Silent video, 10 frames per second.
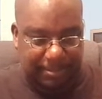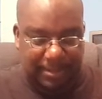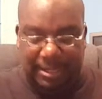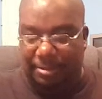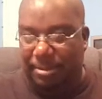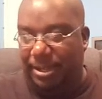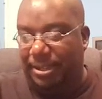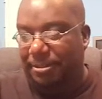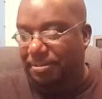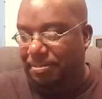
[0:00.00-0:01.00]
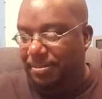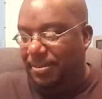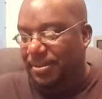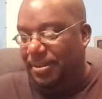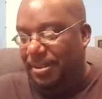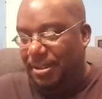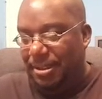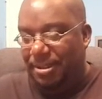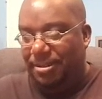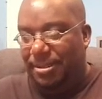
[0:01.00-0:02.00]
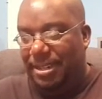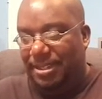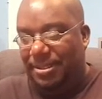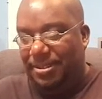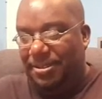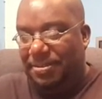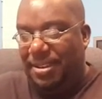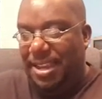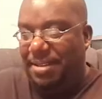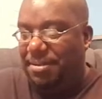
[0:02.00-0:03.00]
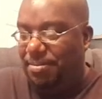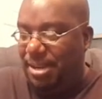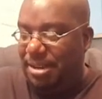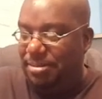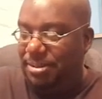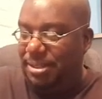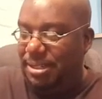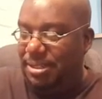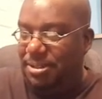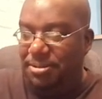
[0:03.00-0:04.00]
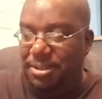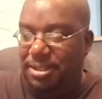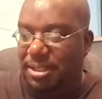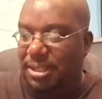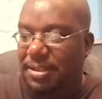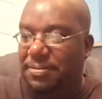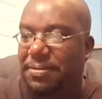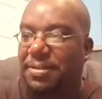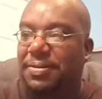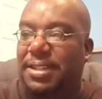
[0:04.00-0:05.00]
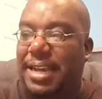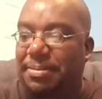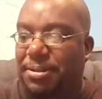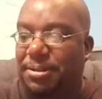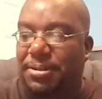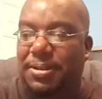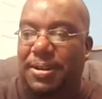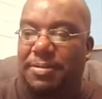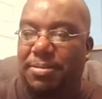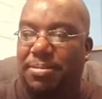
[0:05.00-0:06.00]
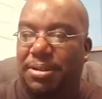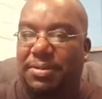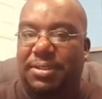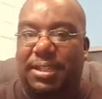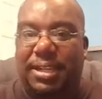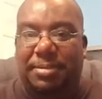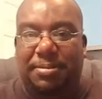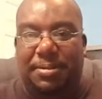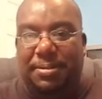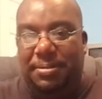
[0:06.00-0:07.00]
Amen. All right, so if you have your Bibles, let's go to the fifth chapter of the book of James